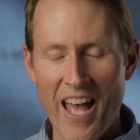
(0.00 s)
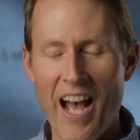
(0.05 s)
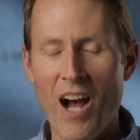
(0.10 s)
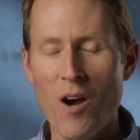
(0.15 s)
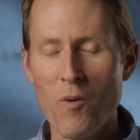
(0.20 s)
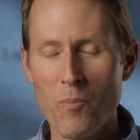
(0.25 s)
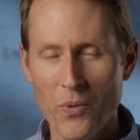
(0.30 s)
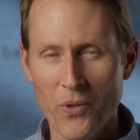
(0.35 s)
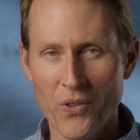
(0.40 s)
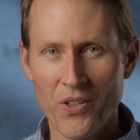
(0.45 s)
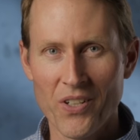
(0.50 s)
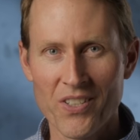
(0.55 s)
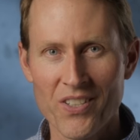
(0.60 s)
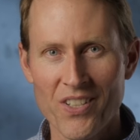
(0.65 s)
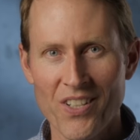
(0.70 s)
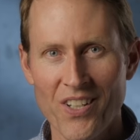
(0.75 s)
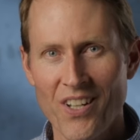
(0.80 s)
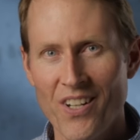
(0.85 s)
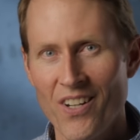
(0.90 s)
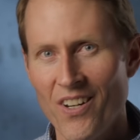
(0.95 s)
output
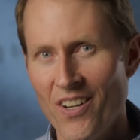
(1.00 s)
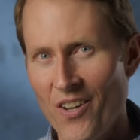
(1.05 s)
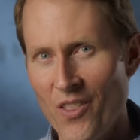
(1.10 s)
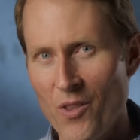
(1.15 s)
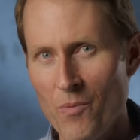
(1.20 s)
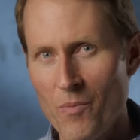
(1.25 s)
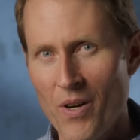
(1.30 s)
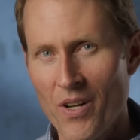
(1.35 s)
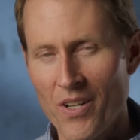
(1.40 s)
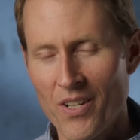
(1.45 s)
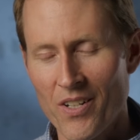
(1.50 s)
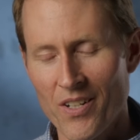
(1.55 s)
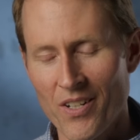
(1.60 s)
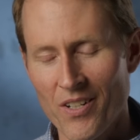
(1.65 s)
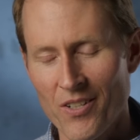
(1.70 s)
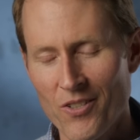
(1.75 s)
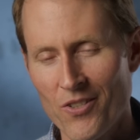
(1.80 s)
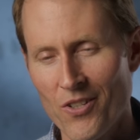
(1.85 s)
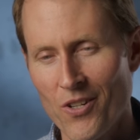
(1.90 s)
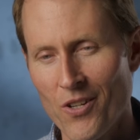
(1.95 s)
on the
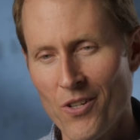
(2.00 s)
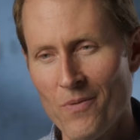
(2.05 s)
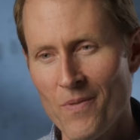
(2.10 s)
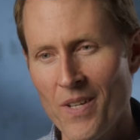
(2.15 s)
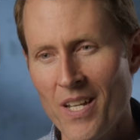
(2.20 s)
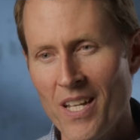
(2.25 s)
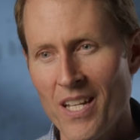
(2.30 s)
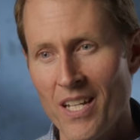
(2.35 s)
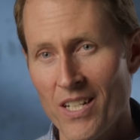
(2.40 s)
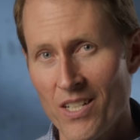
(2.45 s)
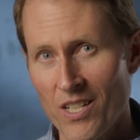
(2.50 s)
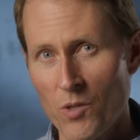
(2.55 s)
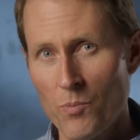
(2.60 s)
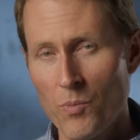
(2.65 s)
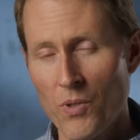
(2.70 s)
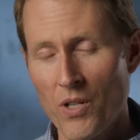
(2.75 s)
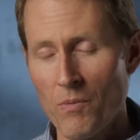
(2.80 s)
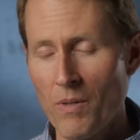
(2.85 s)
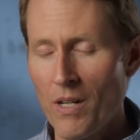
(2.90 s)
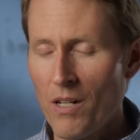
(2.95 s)
monitor. So it does
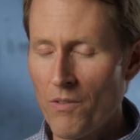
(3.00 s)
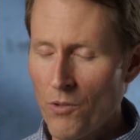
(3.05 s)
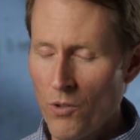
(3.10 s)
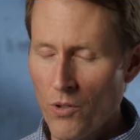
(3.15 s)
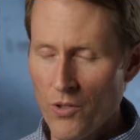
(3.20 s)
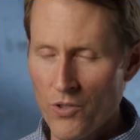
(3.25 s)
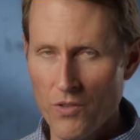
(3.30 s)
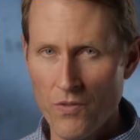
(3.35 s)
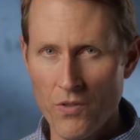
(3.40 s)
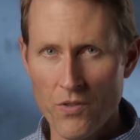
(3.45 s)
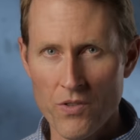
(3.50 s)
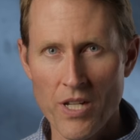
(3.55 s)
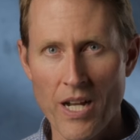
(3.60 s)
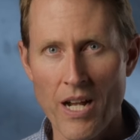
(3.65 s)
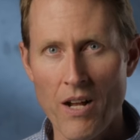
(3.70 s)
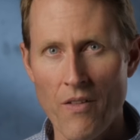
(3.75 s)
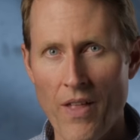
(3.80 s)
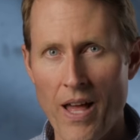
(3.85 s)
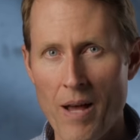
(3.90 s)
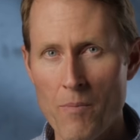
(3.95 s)
pretty well. Of course, if you
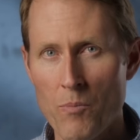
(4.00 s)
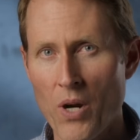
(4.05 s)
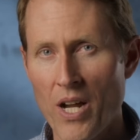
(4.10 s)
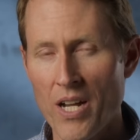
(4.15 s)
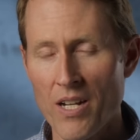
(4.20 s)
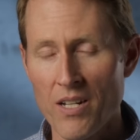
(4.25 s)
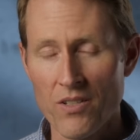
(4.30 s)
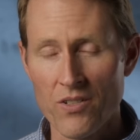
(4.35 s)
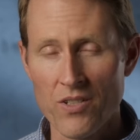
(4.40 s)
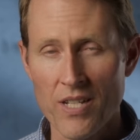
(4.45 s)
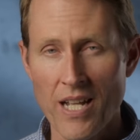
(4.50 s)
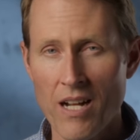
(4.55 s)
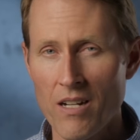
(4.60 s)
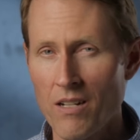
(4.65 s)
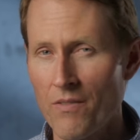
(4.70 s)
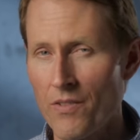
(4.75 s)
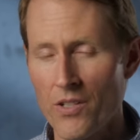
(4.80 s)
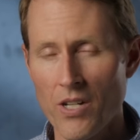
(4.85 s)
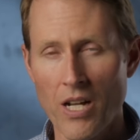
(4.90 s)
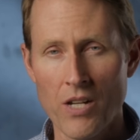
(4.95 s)
dial that brightness down,
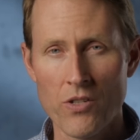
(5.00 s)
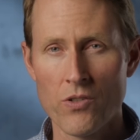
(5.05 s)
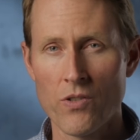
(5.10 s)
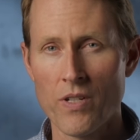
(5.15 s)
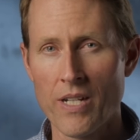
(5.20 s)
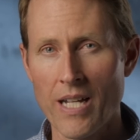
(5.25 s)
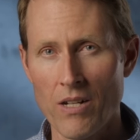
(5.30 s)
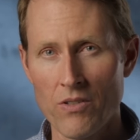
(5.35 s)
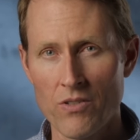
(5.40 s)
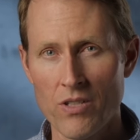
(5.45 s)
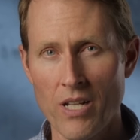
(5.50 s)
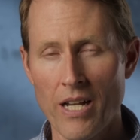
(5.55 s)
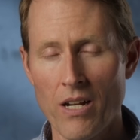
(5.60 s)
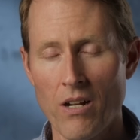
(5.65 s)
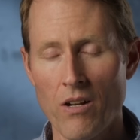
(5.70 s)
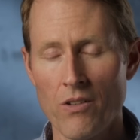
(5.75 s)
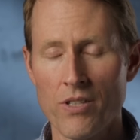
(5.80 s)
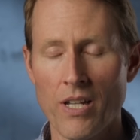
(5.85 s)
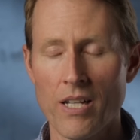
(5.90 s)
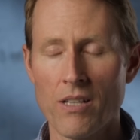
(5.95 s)
if you're not shooting outside
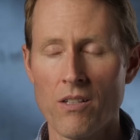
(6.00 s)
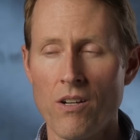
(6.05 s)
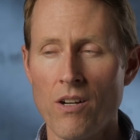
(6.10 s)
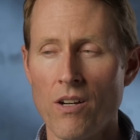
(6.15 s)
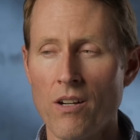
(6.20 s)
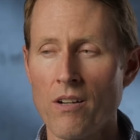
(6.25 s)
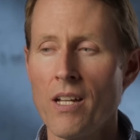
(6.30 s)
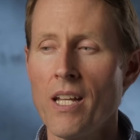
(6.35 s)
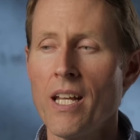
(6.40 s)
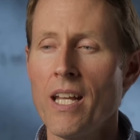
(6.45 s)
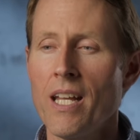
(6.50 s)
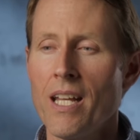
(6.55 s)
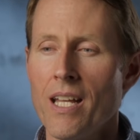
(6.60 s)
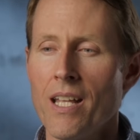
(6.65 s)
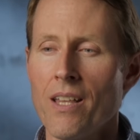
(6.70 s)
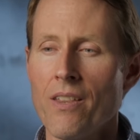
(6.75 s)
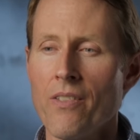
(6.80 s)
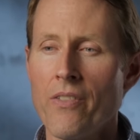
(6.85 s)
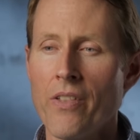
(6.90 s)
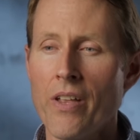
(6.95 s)
all day long,
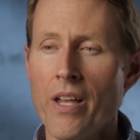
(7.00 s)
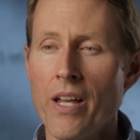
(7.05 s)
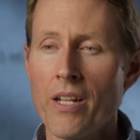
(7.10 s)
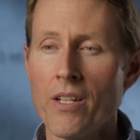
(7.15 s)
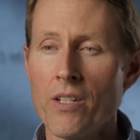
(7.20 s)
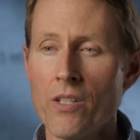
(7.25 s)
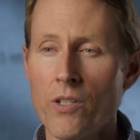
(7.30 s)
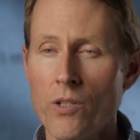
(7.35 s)
then